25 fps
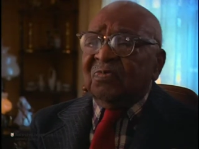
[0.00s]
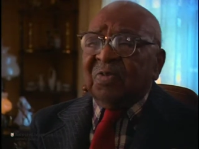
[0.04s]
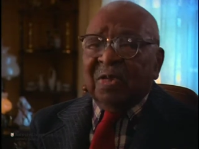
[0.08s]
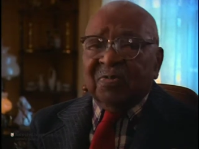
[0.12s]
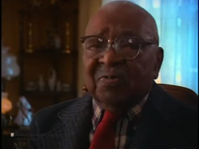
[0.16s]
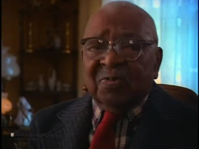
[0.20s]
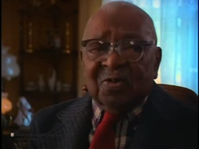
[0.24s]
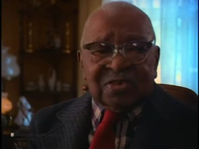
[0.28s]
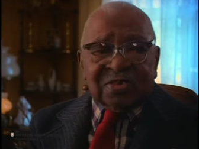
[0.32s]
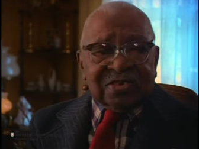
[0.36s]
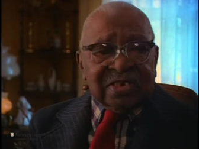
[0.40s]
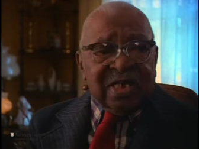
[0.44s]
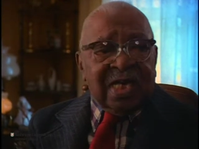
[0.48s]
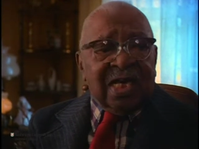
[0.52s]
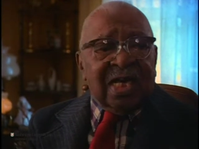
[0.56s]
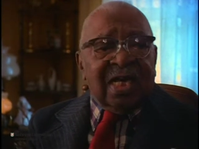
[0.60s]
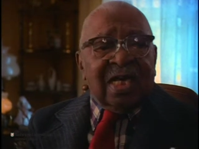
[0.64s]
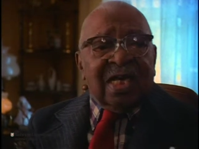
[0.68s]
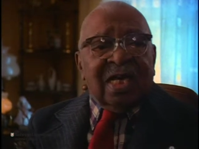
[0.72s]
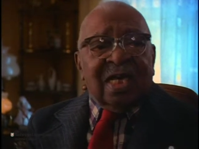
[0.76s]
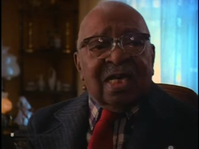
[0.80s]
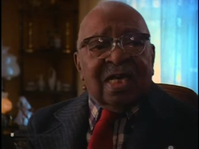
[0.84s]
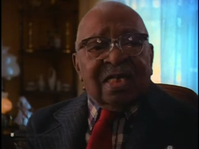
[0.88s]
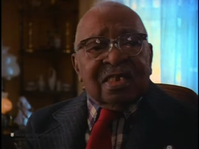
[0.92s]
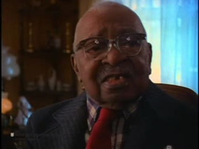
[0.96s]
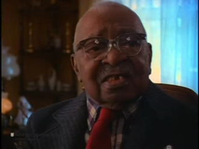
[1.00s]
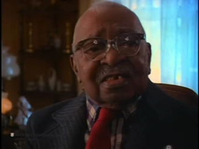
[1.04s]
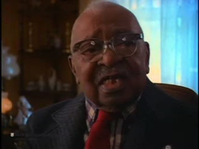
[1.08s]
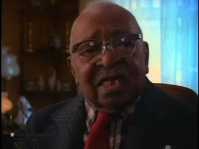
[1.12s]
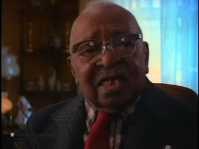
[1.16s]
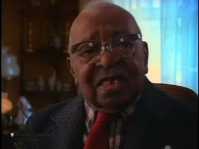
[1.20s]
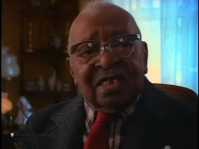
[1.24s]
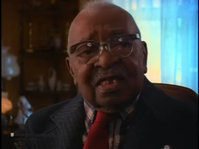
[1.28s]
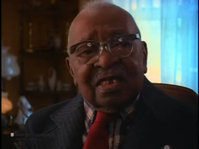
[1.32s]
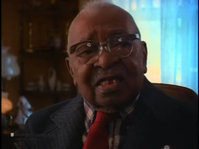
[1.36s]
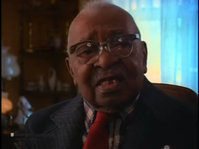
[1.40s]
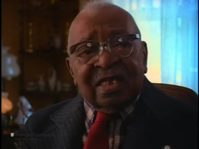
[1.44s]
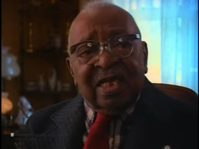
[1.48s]
people say, see
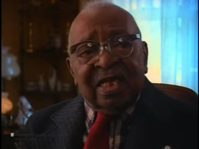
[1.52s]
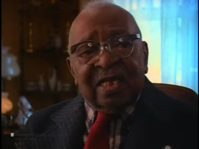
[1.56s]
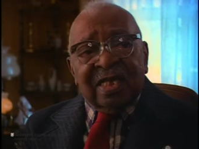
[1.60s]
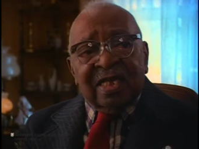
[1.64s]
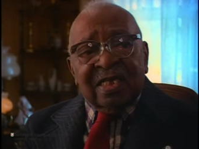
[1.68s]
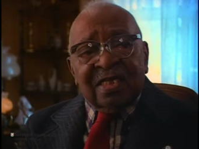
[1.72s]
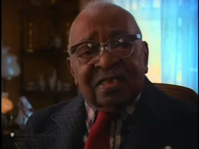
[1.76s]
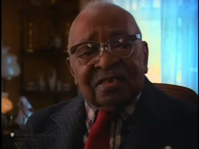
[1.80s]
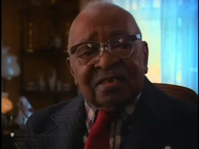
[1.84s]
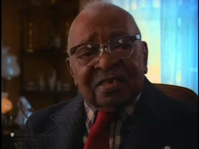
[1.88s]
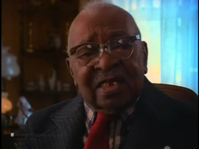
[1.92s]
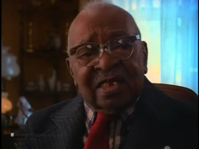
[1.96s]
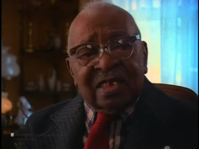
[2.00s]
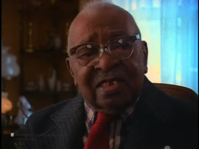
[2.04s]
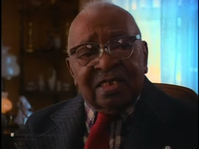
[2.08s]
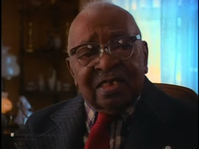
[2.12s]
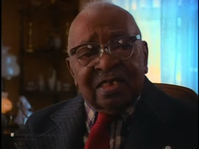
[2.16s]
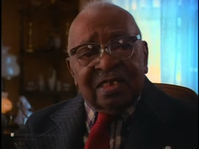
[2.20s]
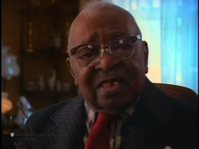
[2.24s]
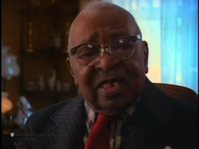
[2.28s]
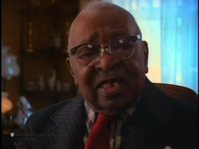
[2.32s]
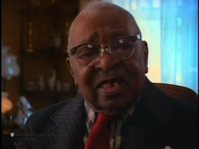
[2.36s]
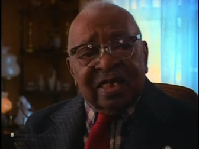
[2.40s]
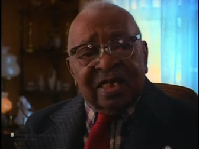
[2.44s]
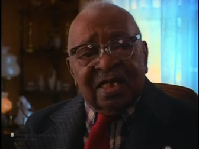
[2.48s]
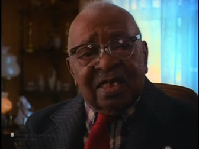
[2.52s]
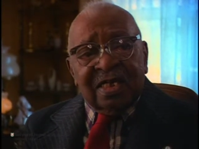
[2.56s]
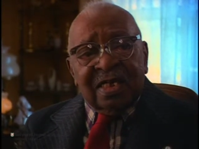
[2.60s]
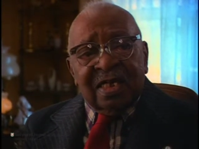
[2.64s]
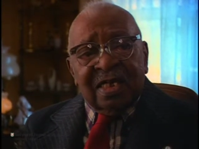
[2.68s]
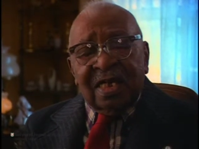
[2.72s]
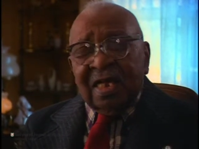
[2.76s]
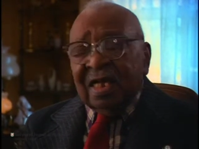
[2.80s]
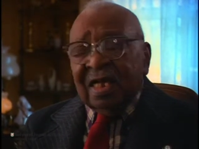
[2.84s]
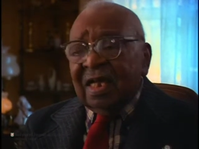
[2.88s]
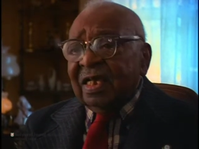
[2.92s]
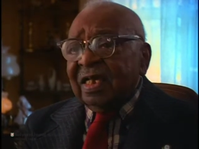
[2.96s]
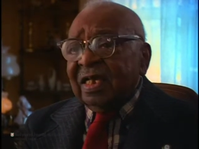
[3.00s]
the nigger, see the nigger,
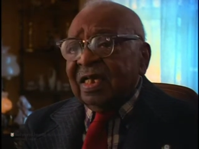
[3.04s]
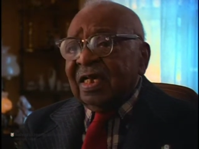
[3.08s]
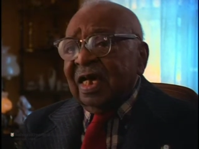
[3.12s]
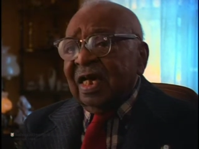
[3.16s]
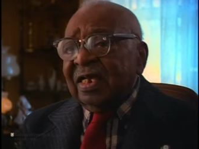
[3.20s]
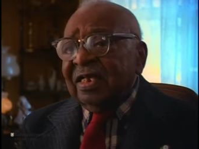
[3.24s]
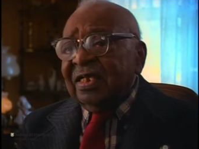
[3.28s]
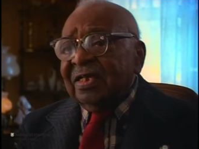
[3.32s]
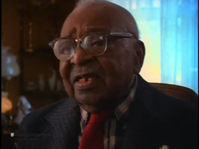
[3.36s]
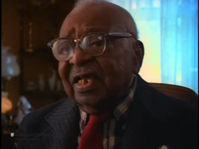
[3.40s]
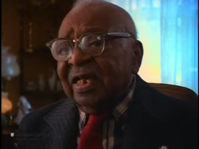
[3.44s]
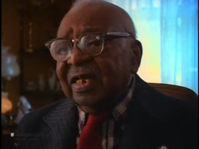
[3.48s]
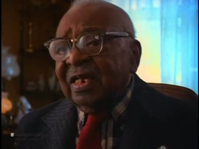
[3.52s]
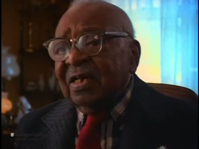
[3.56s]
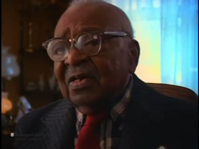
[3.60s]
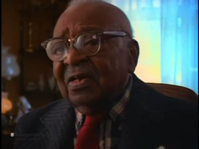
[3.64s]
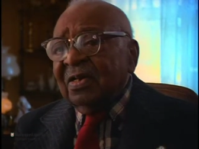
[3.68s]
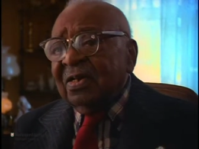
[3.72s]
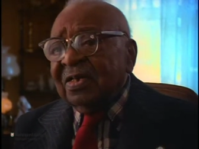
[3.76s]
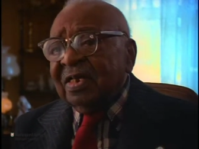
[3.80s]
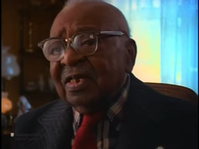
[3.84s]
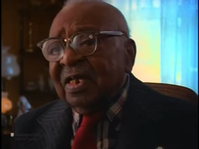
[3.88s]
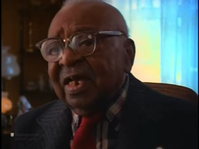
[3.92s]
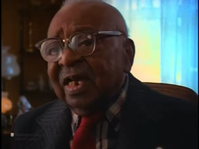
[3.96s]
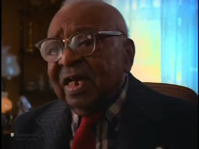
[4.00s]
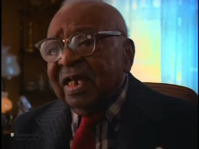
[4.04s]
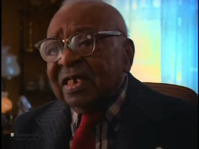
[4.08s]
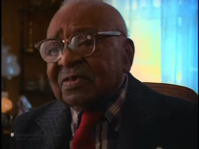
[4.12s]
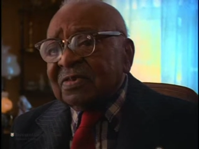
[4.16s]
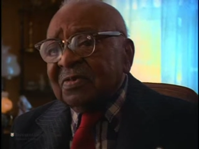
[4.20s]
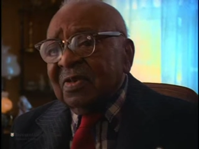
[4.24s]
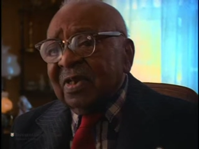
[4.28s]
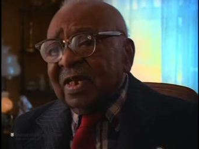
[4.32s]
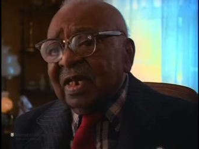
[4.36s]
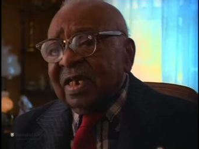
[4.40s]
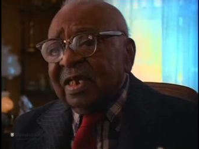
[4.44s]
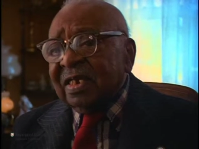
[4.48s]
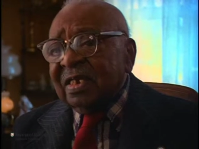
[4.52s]
they got a nigger on the ice
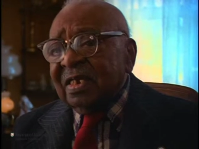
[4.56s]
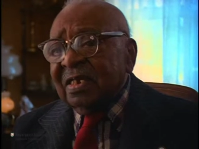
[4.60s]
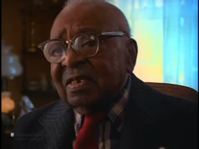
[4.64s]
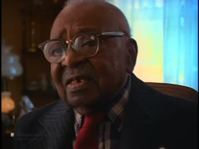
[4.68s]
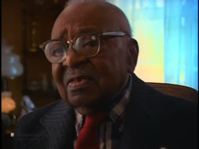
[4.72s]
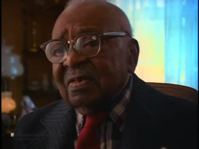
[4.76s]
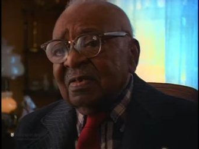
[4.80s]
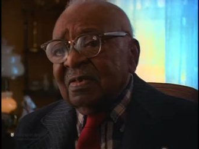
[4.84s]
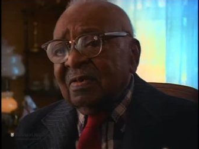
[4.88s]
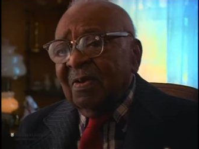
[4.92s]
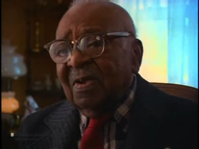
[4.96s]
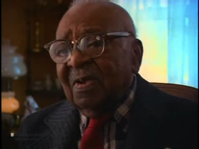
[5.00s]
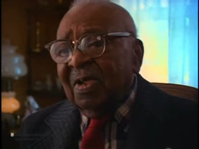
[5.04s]
wagon.